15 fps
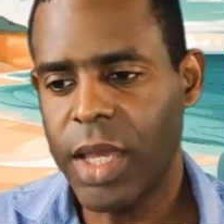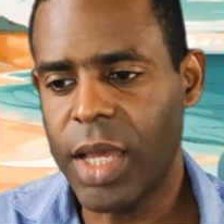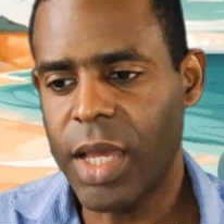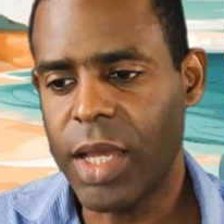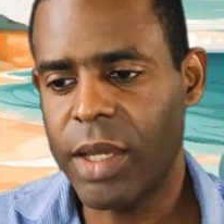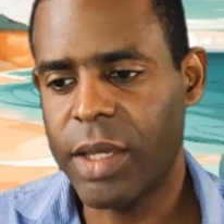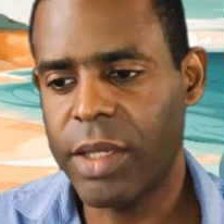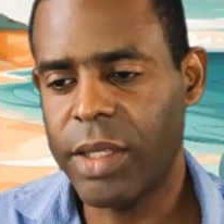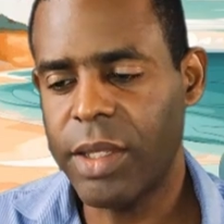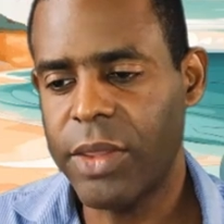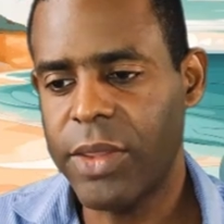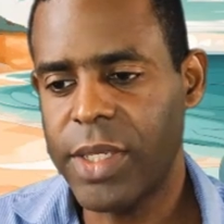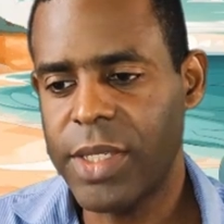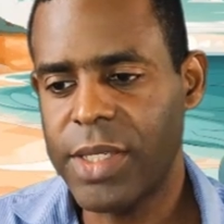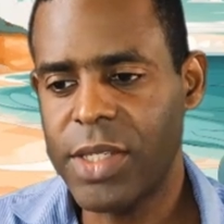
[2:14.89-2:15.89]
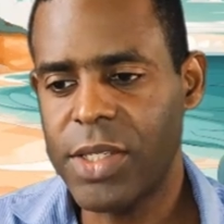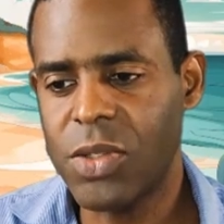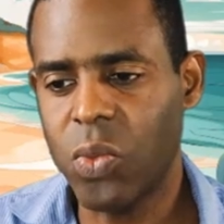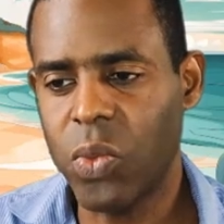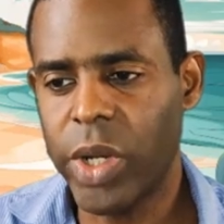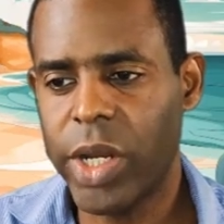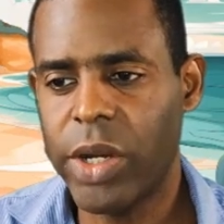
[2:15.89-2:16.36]
Uh, this
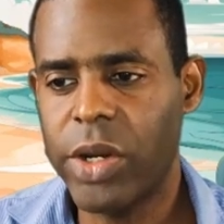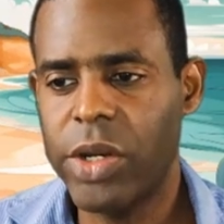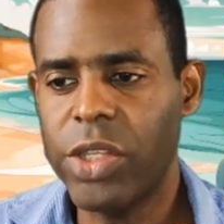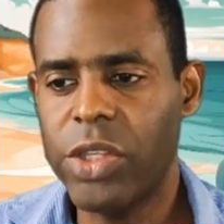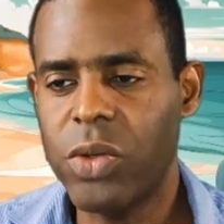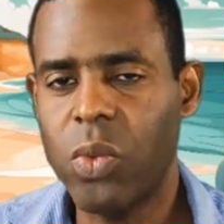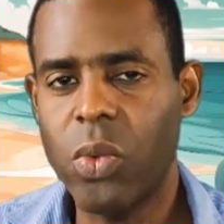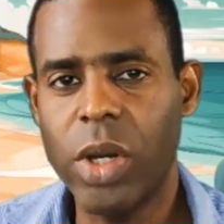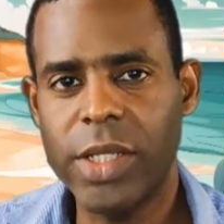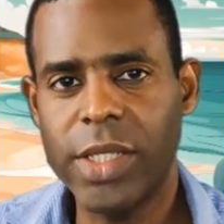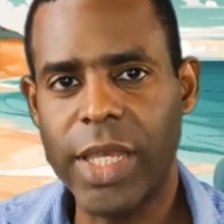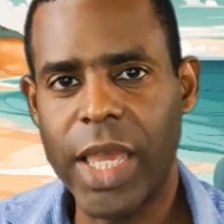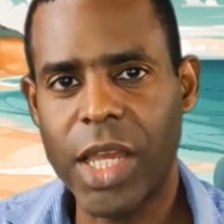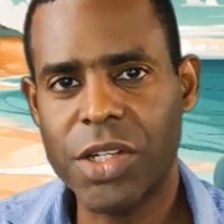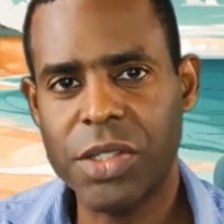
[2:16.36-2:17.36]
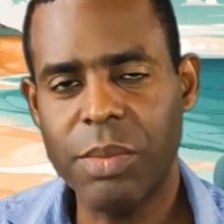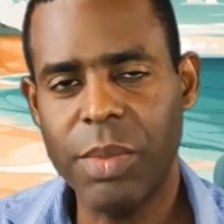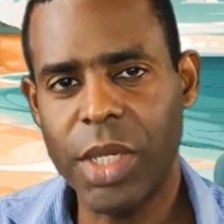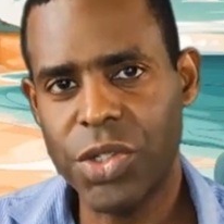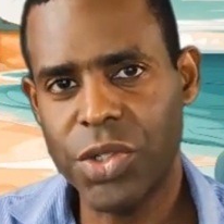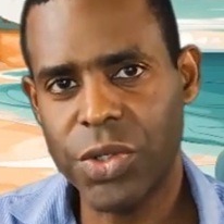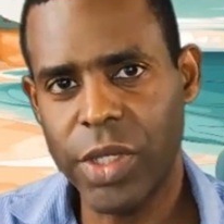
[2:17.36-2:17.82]
is where you want to actually
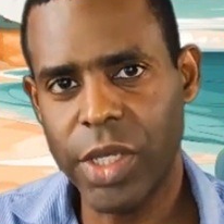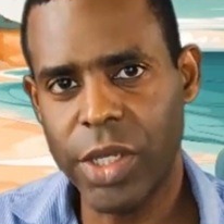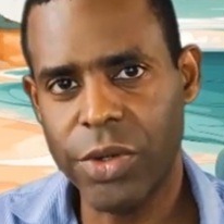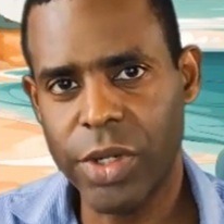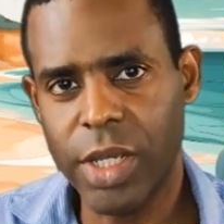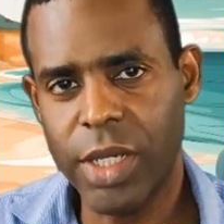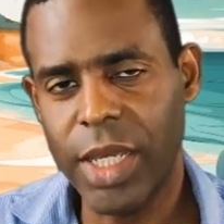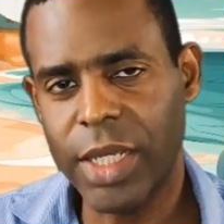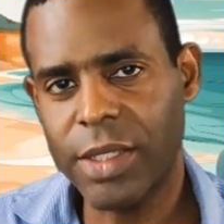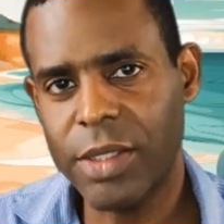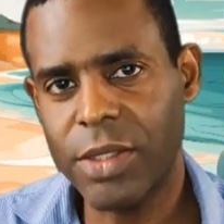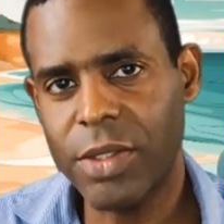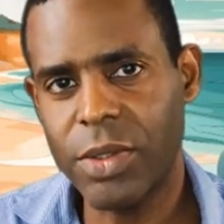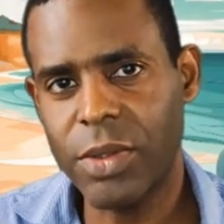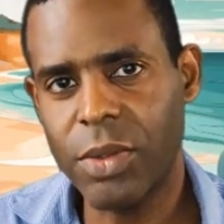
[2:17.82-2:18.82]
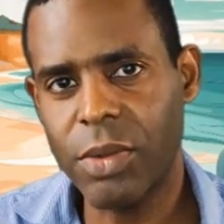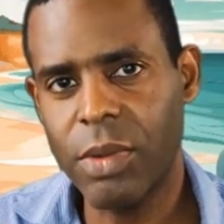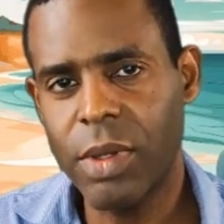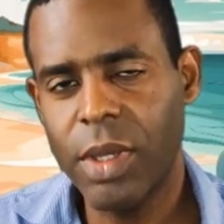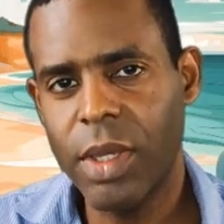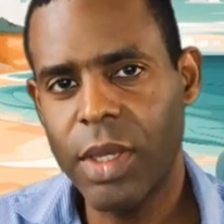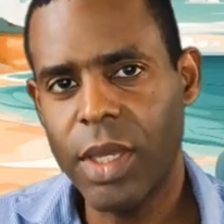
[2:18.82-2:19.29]
make sure that you're connected to
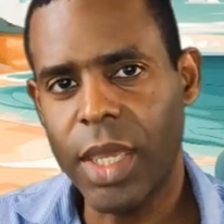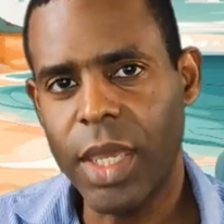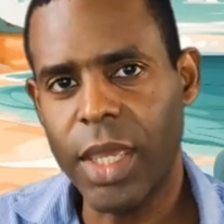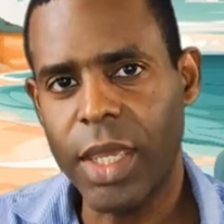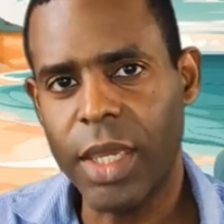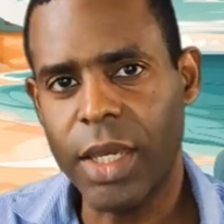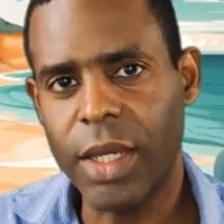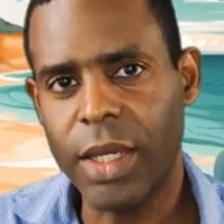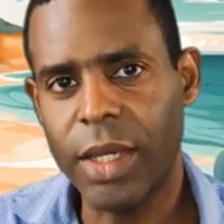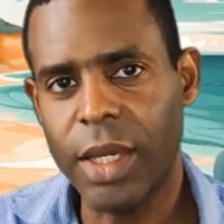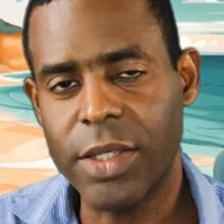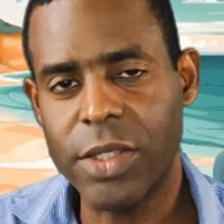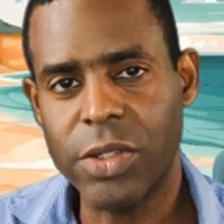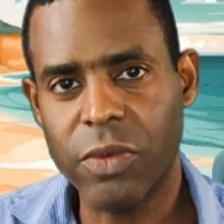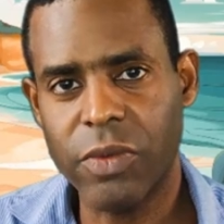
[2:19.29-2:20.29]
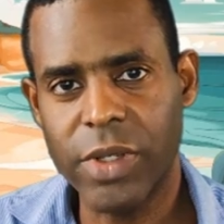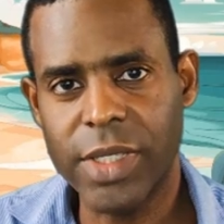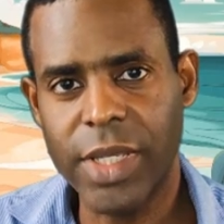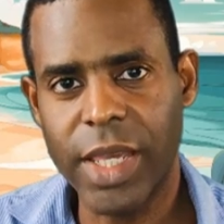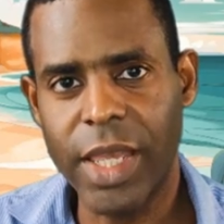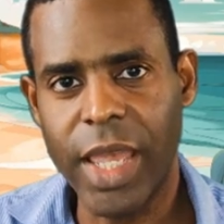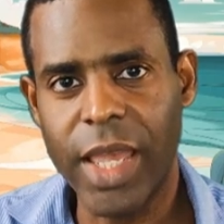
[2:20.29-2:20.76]
a, uh, a service
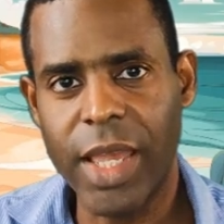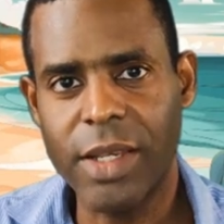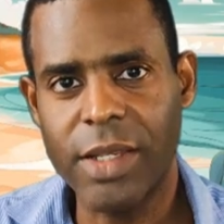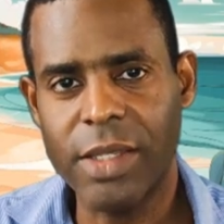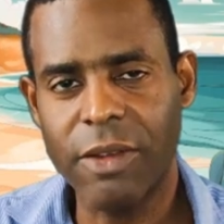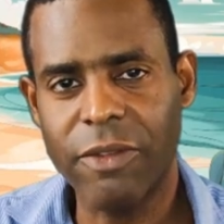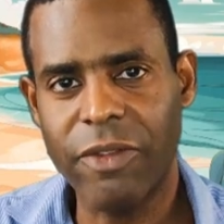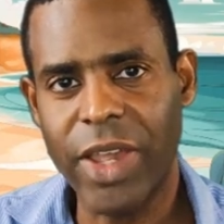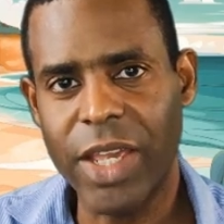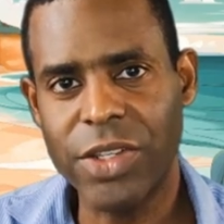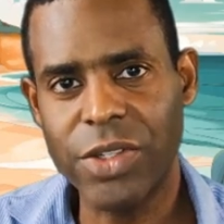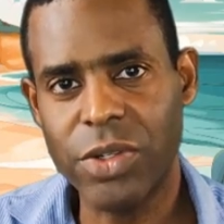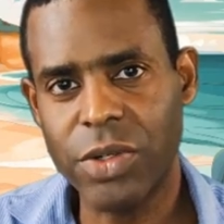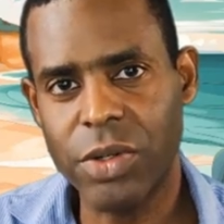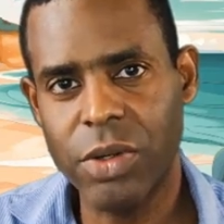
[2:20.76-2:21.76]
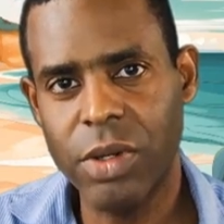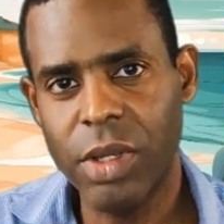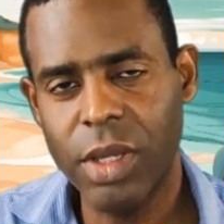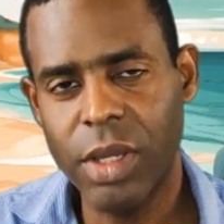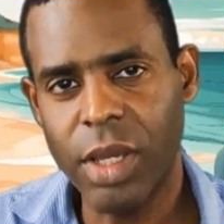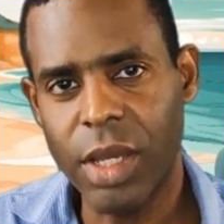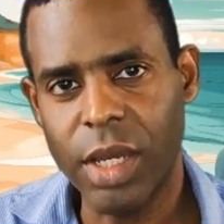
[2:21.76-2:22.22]
that has faster
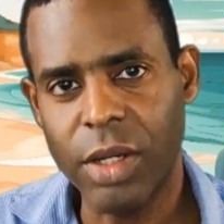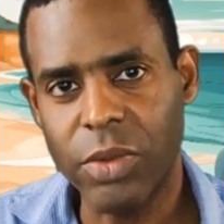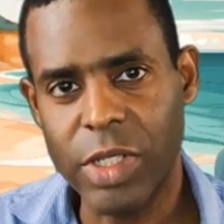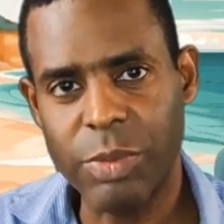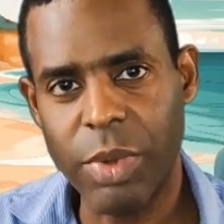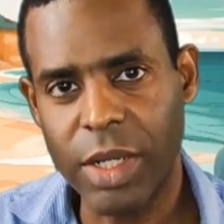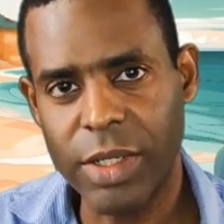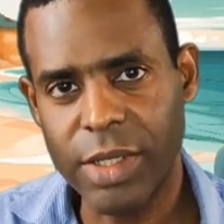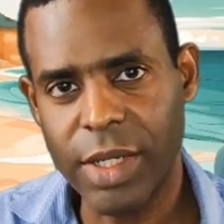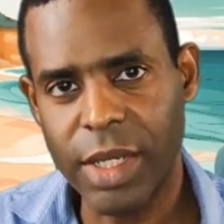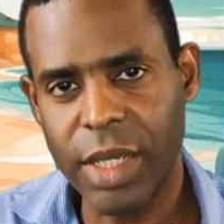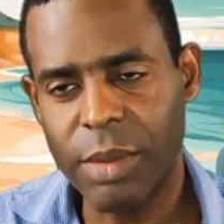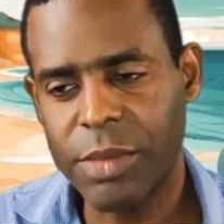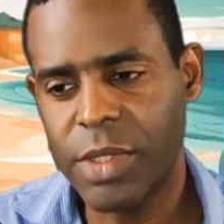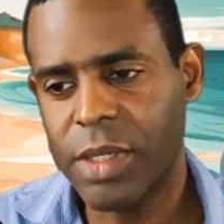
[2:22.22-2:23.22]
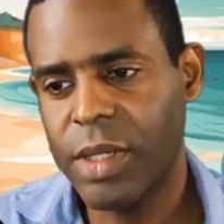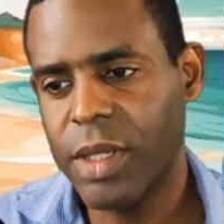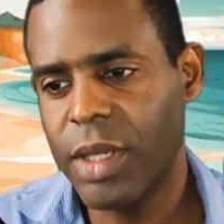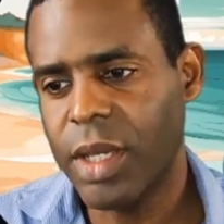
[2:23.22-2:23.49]
uh, response times,